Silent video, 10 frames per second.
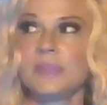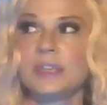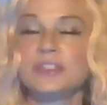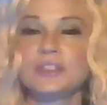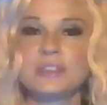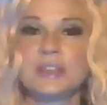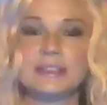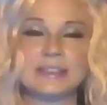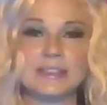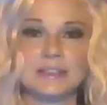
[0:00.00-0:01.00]
and just get
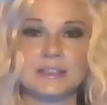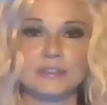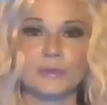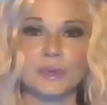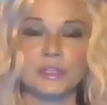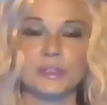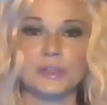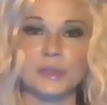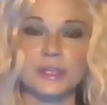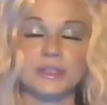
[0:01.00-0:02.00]
a sense of what you're
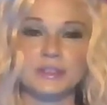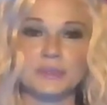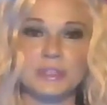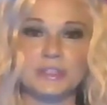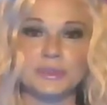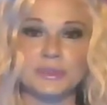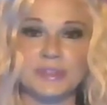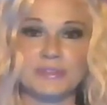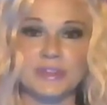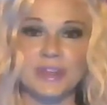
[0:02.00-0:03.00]
going to be
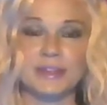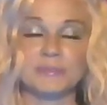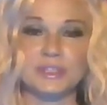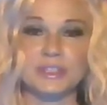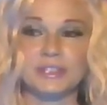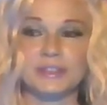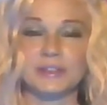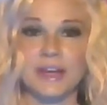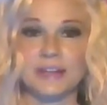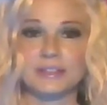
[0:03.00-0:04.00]
doing for that
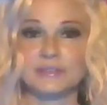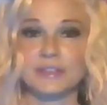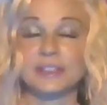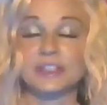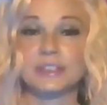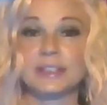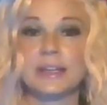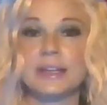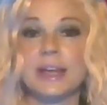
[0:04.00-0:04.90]
particular activation.